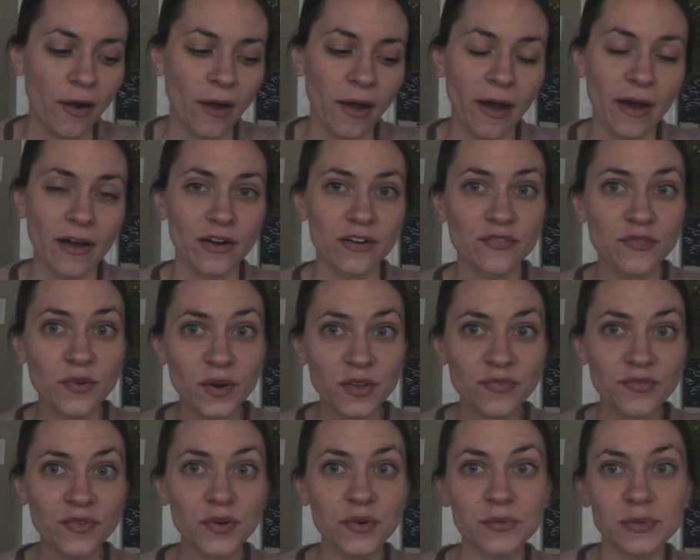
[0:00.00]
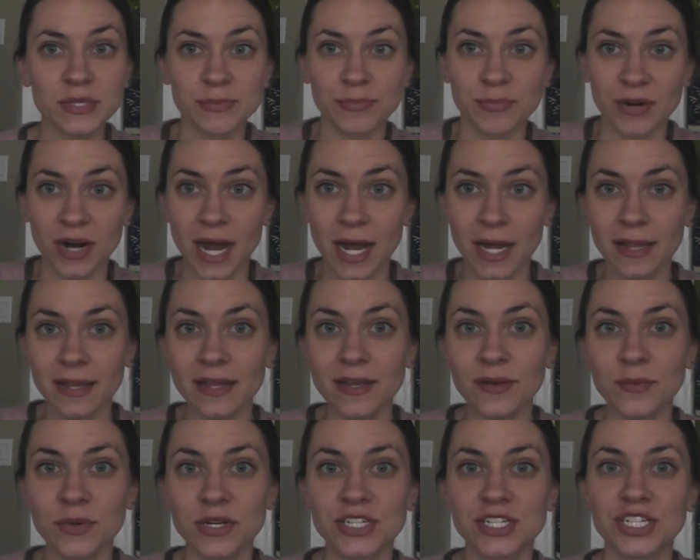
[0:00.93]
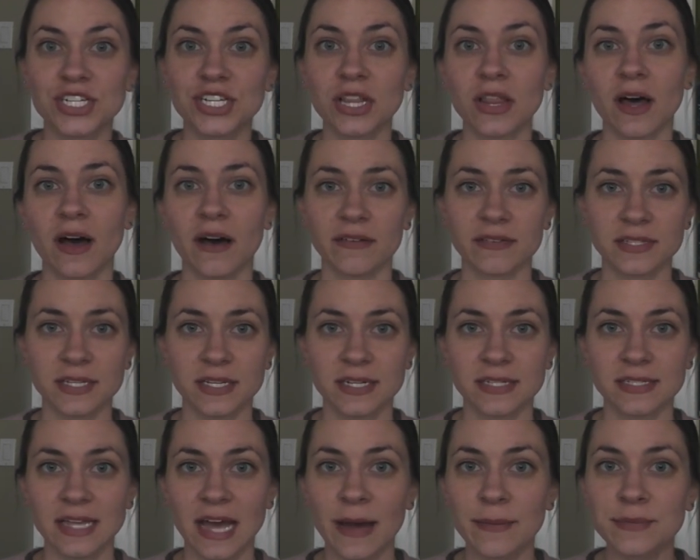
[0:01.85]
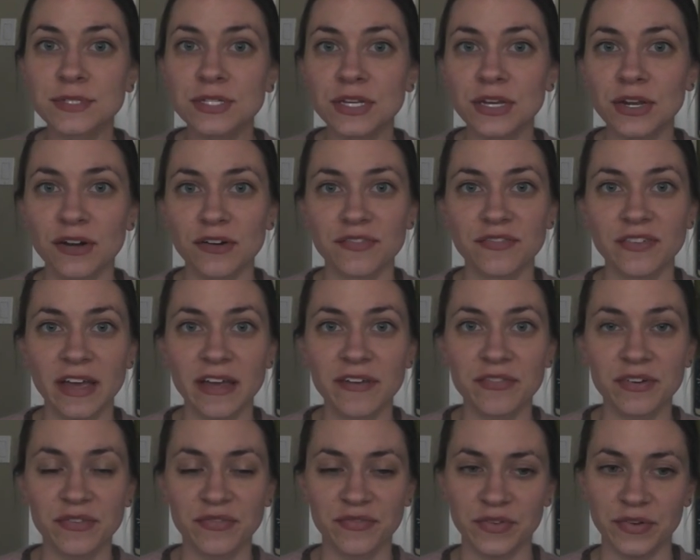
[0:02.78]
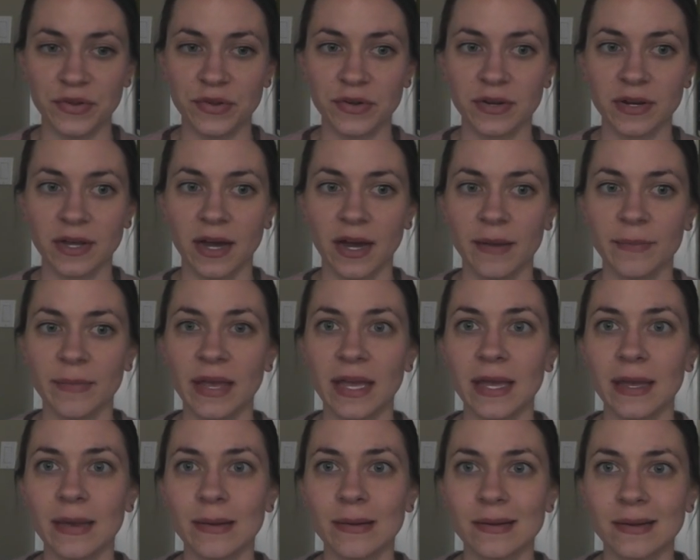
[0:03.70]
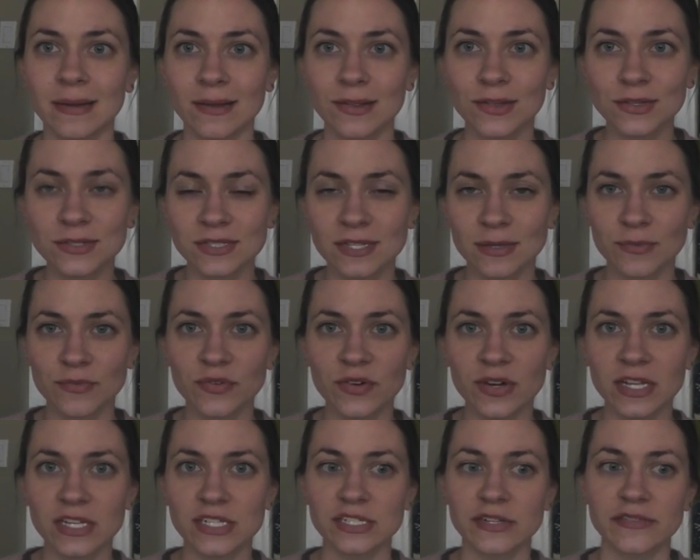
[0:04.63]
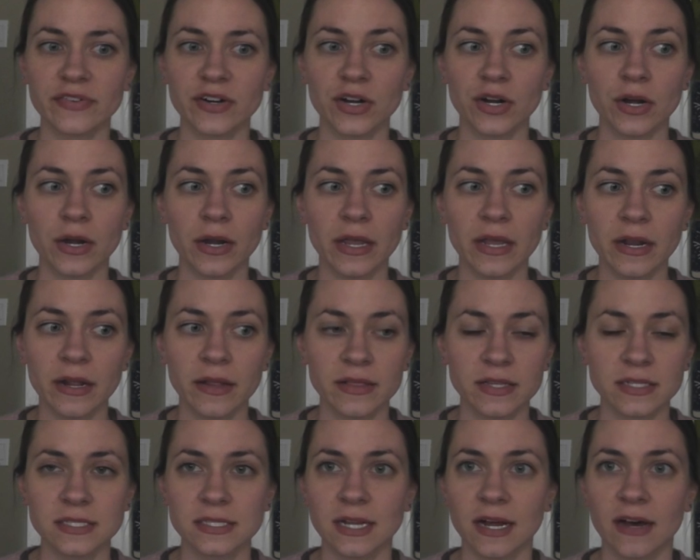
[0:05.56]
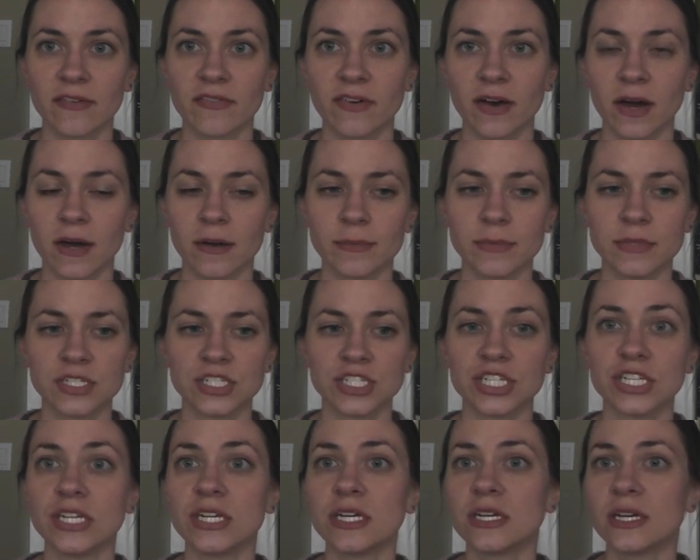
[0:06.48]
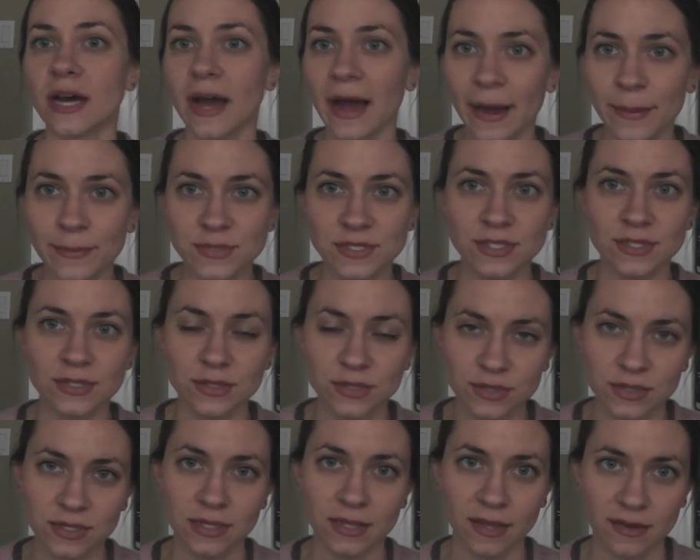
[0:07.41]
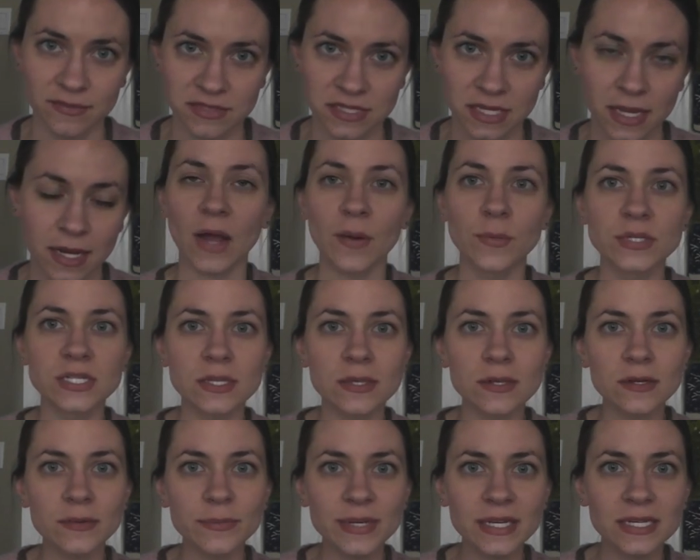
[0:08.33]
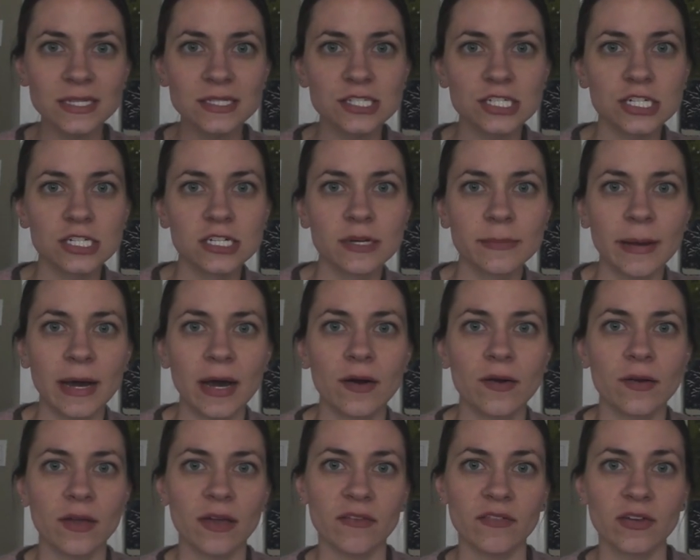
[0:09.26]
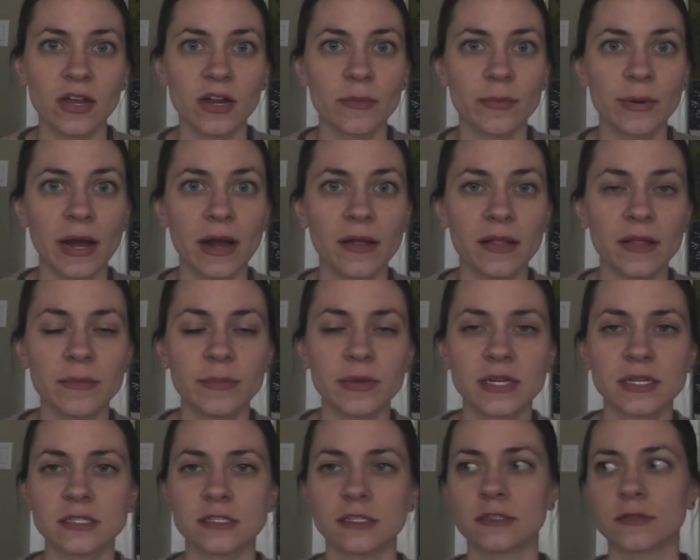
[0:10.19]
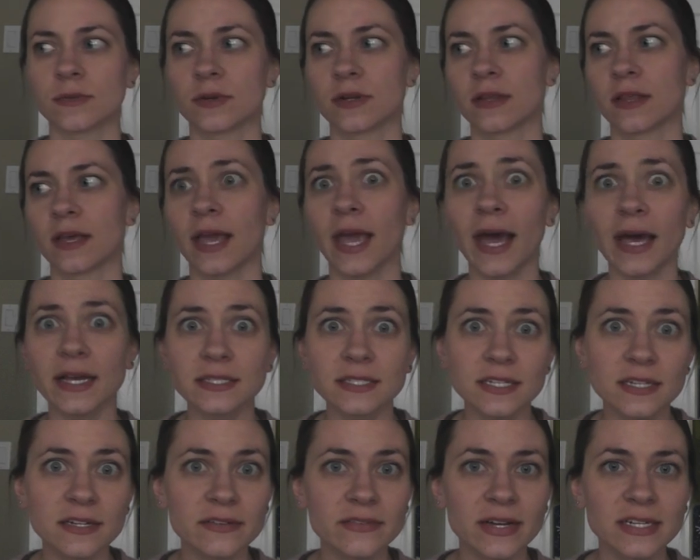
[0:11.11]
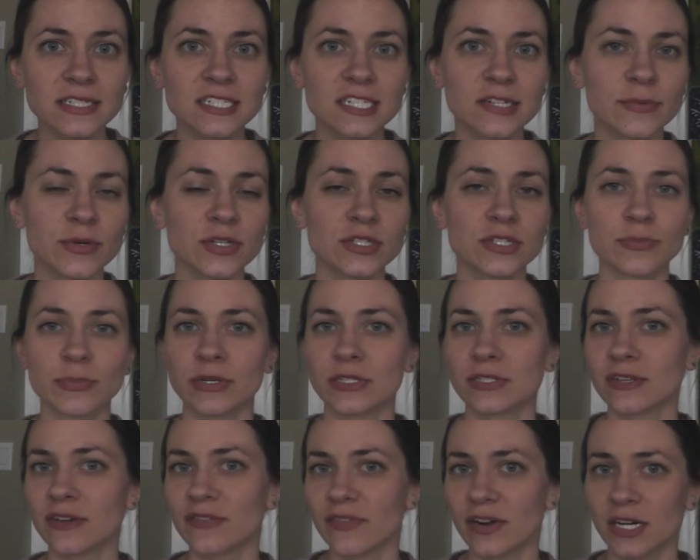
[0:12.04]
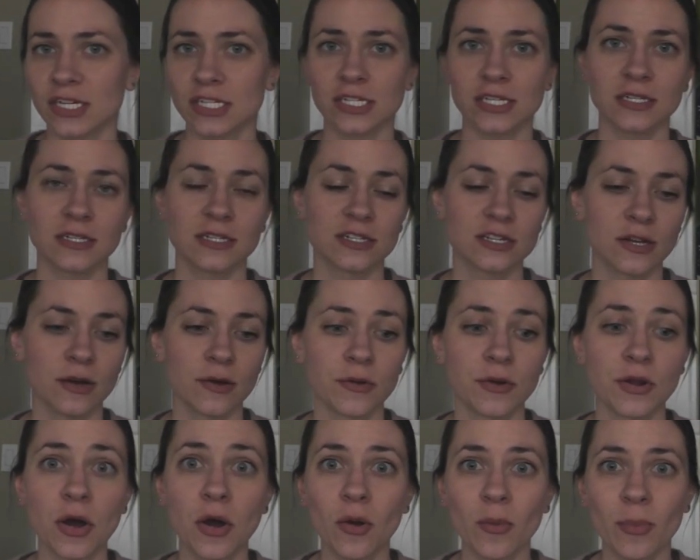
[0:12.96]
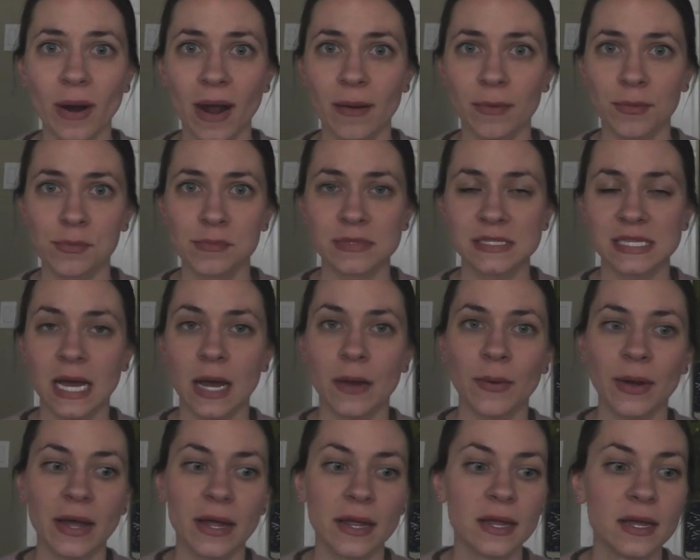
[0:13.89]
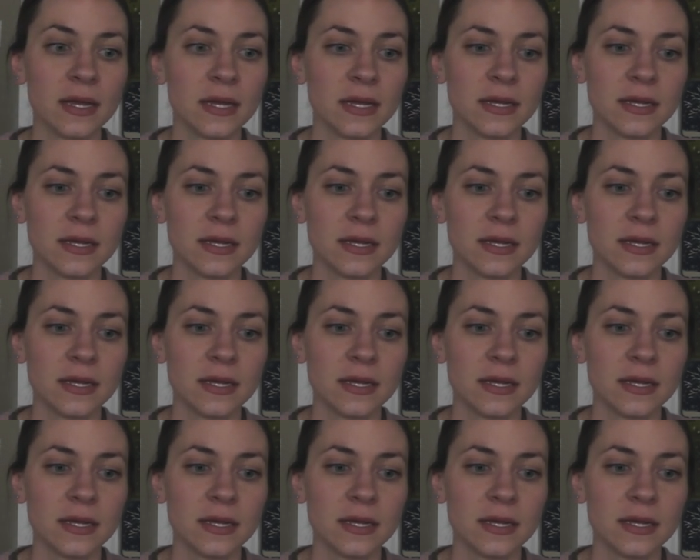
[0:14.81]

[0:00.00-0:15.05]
Her fourth food was broccoli, which she loves. It is absolutely her favorite food. I may include some footage of her eating this stuff. She absolutely loves it. I was a little bit concerned about giving her broccoli because it's one of the gassier vegetables, but so far she has shown no problems that way.